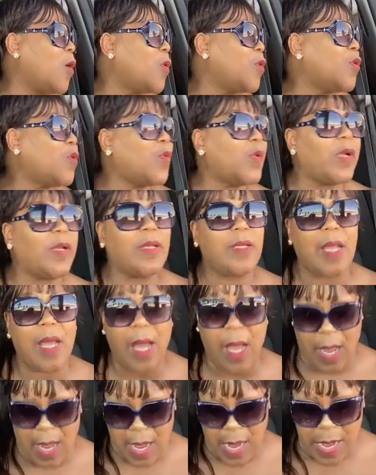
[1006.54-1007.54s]
No, you will
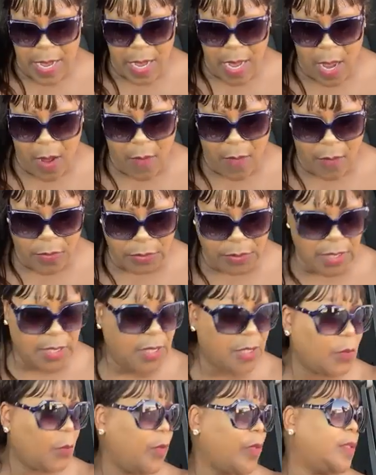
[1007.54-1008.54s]
not. No, see,
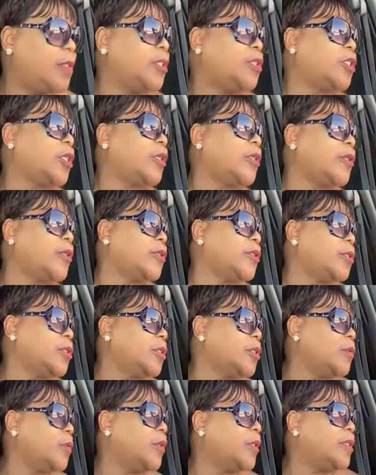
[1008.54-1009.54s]
because we're the
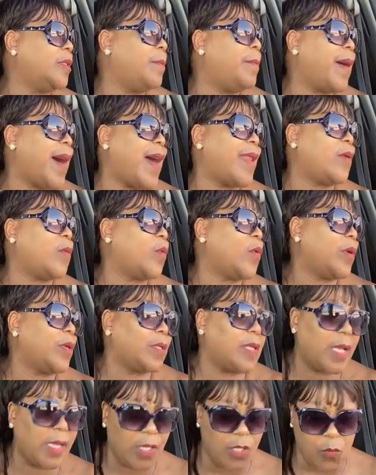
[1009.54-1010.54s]
church. We're the body
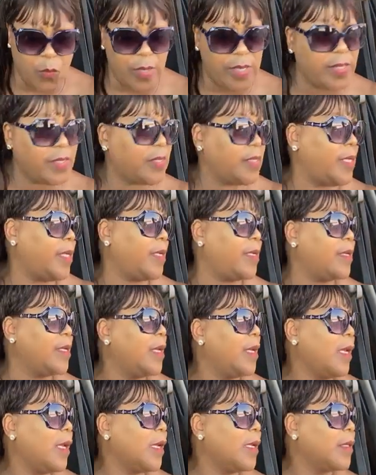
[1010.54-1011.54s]
that he dwells in.
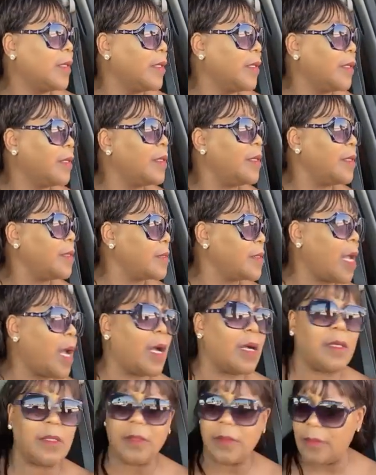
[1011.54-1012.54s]

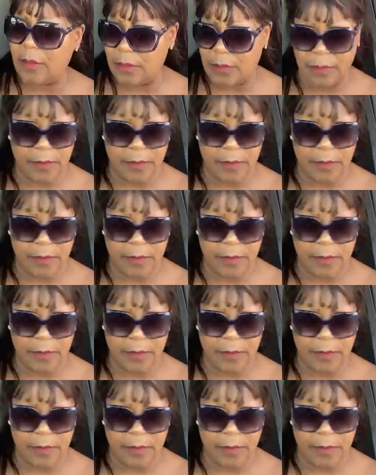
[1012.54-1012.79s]
No.